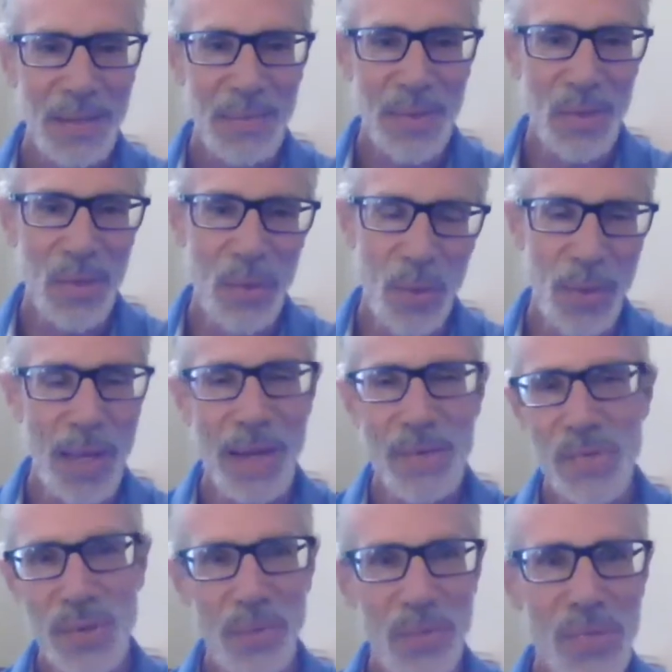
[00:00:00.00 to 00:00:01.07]

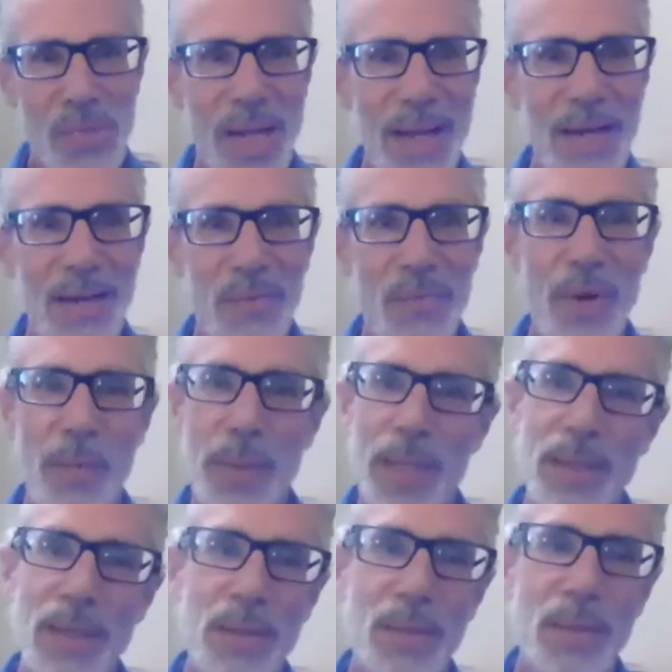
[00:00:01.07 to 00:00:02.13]
neurological side of what we
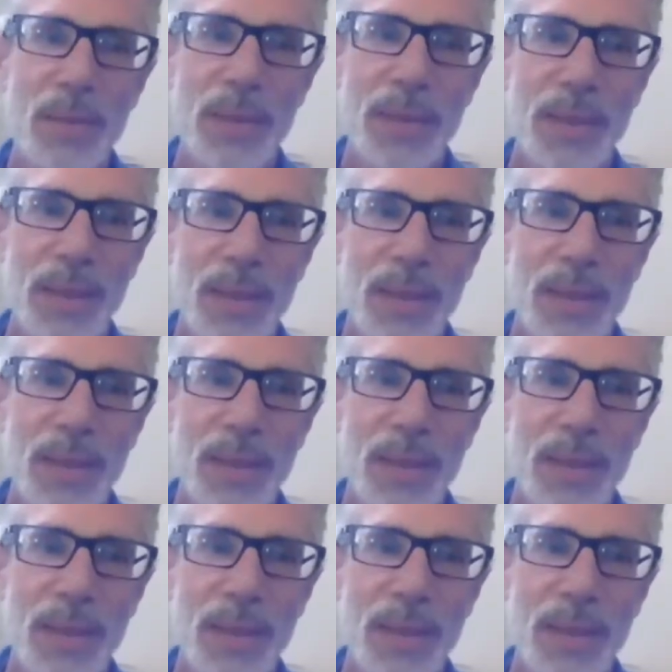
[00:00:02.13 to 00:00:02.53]
do, and